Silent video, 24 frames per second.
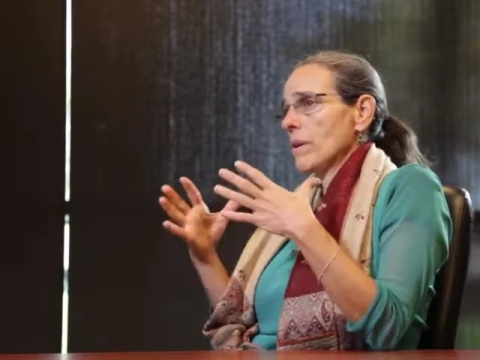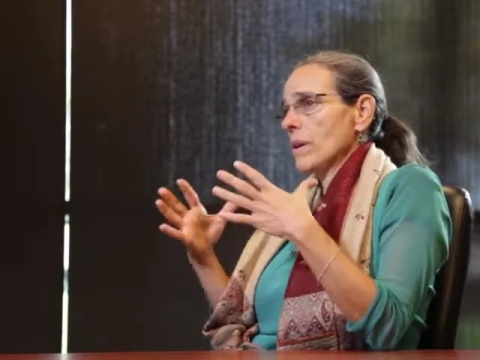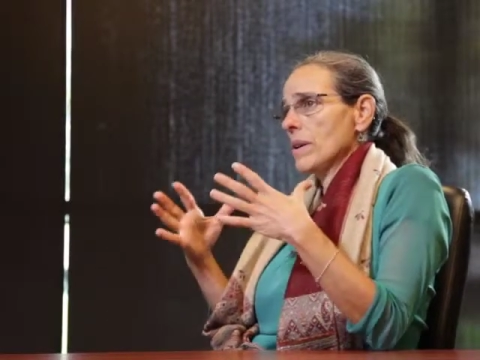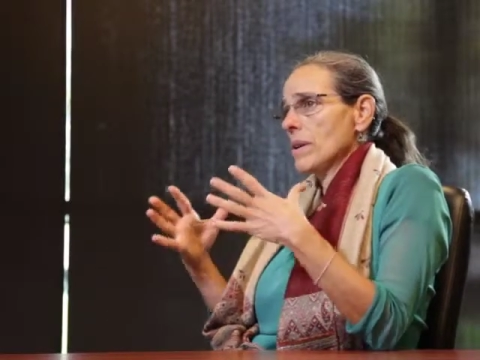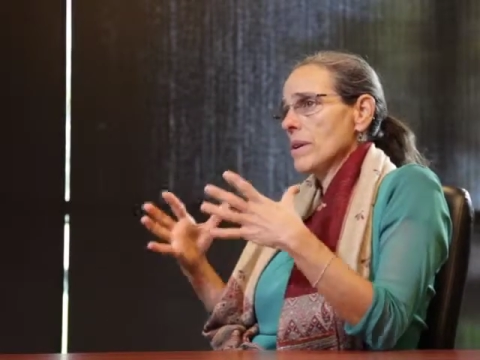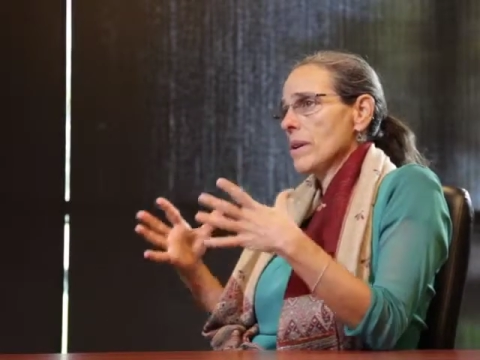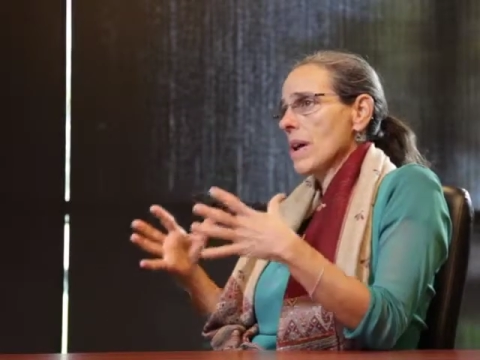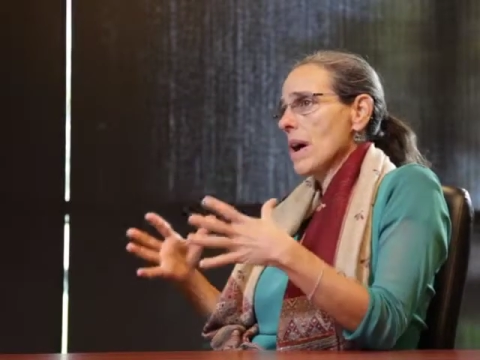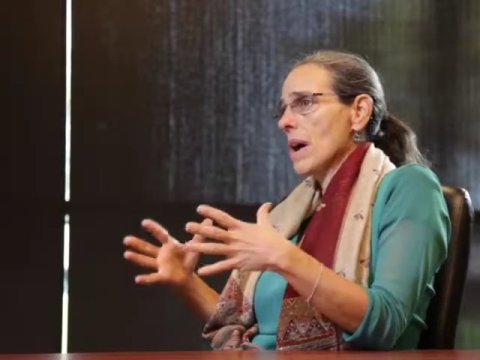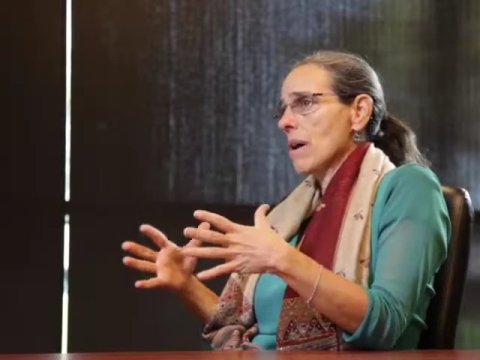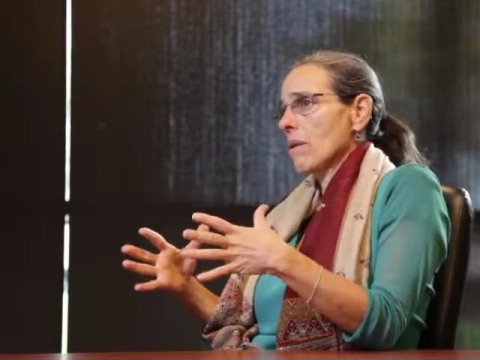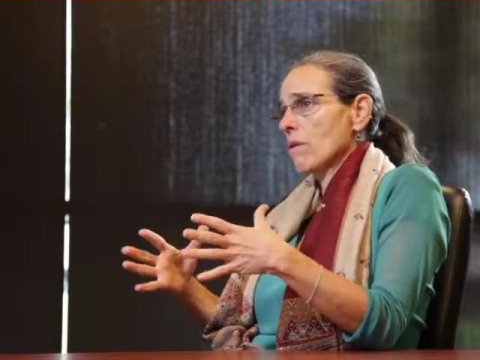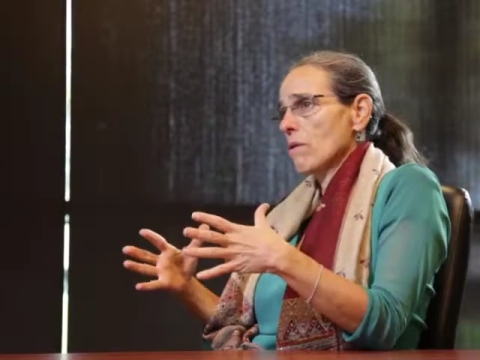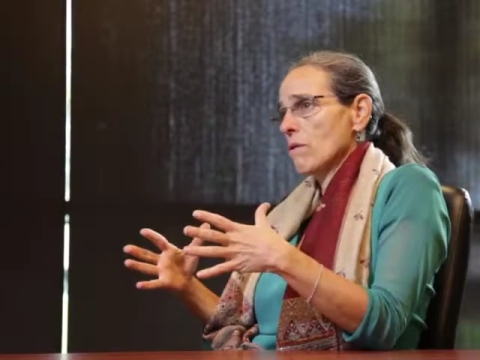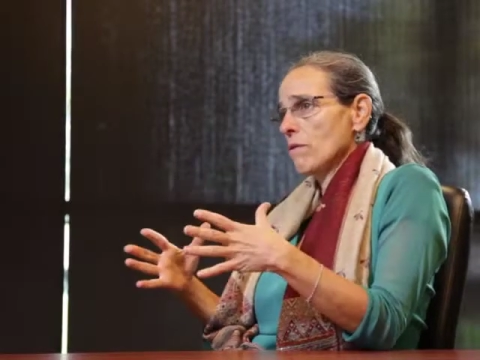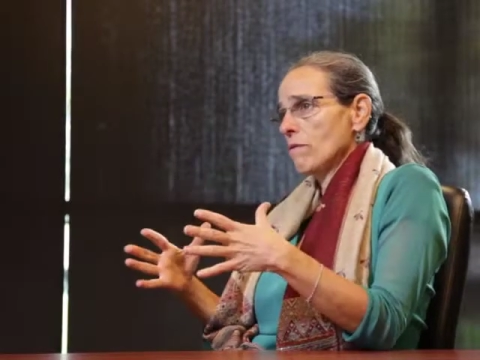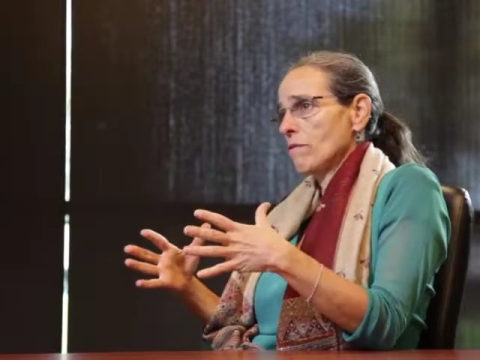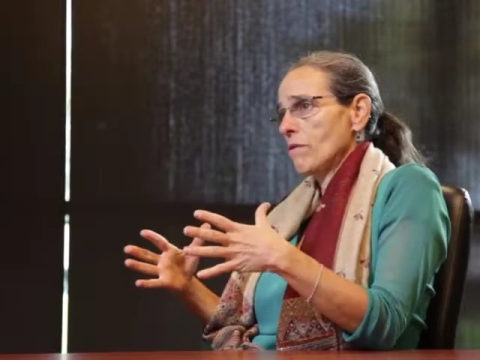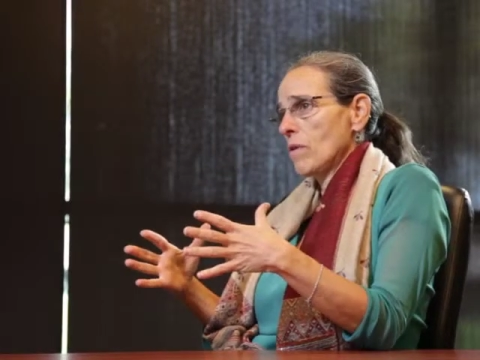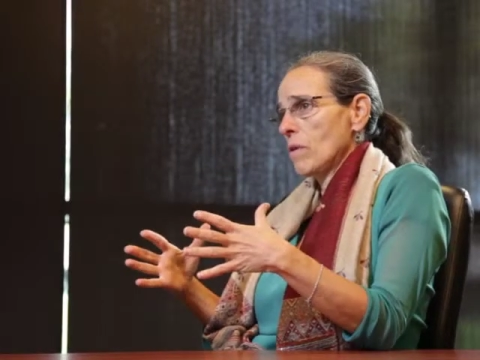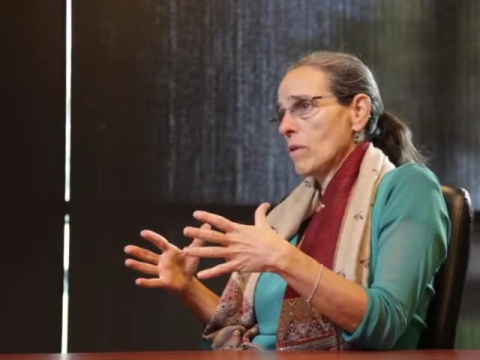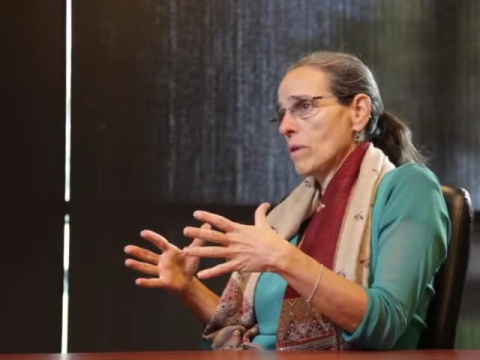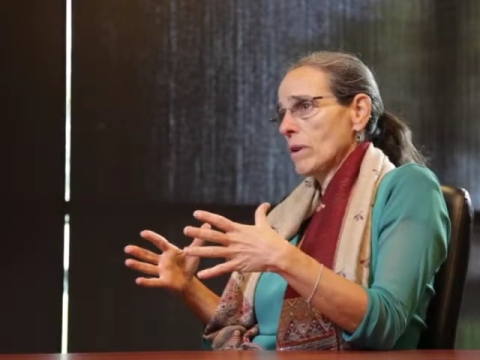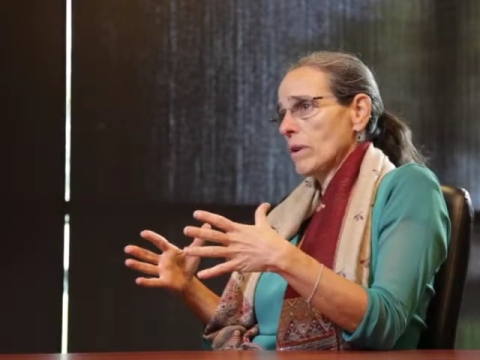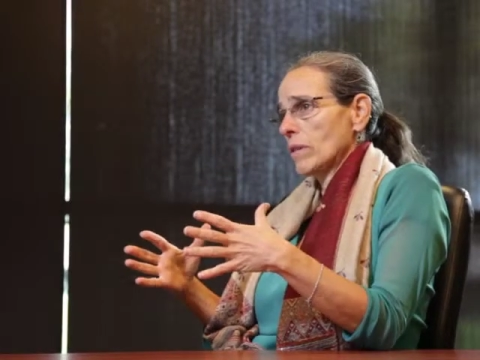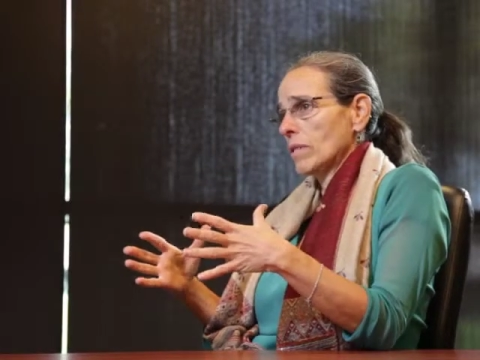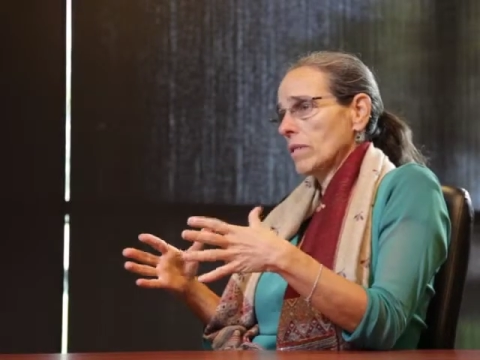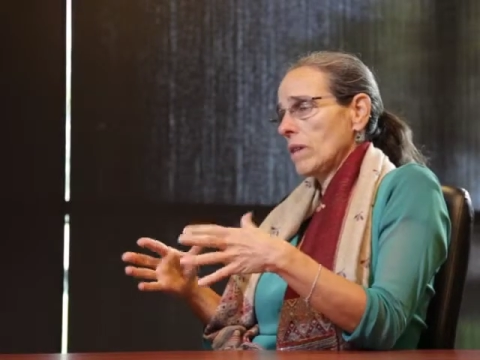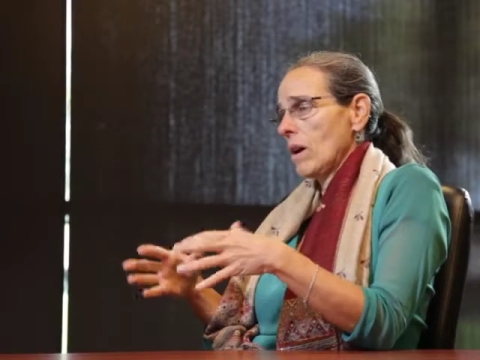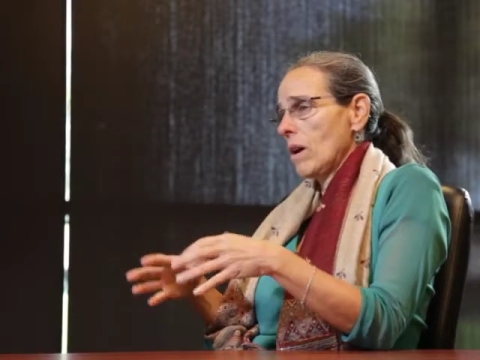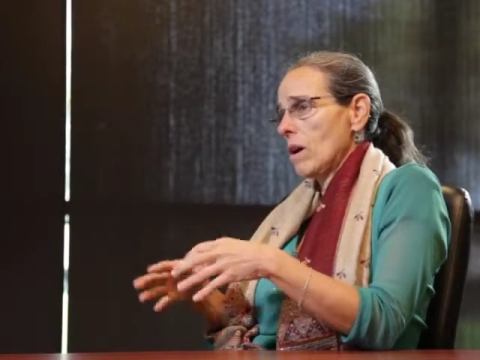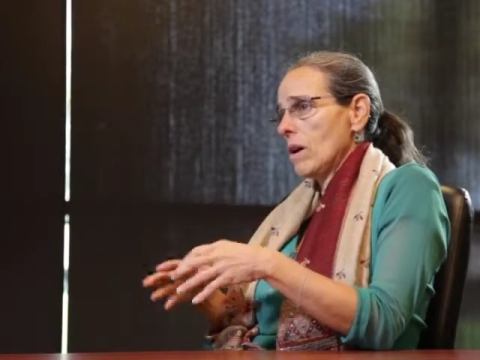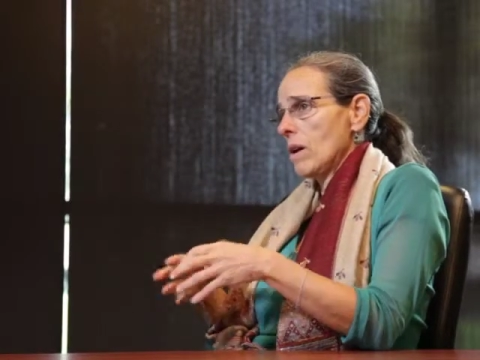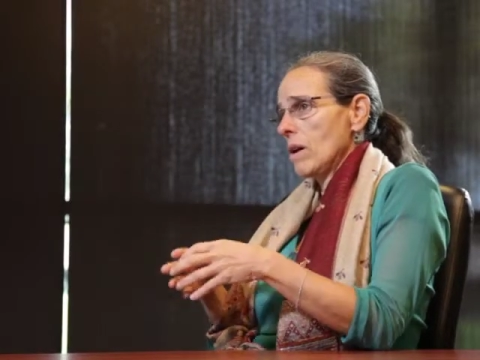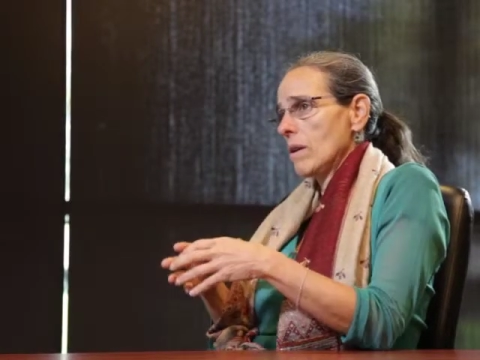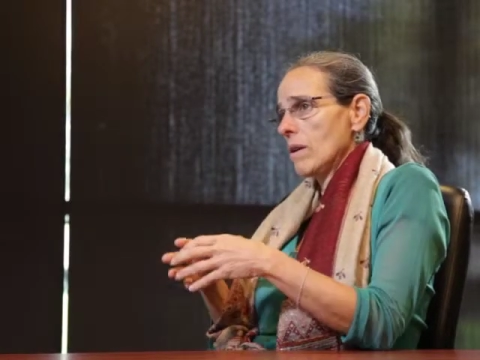narrow focus
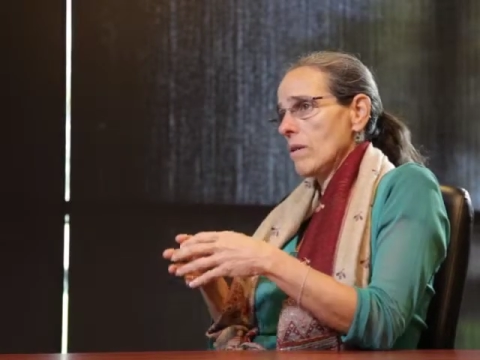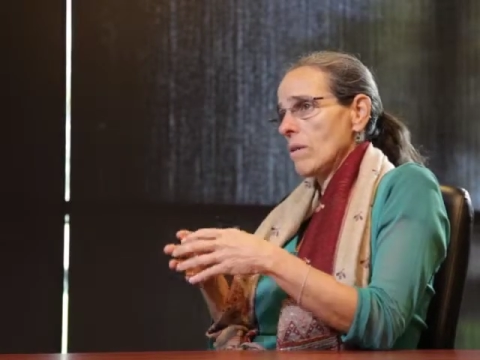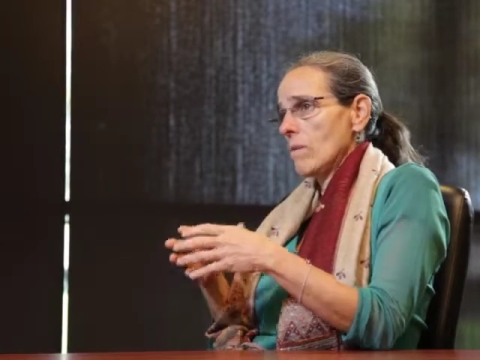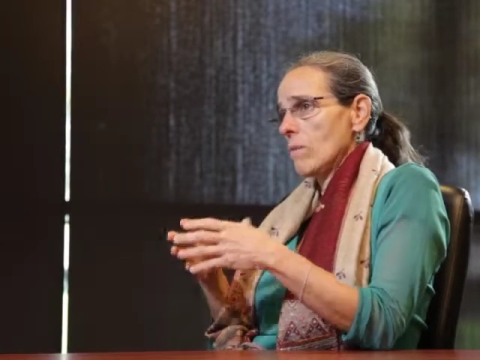on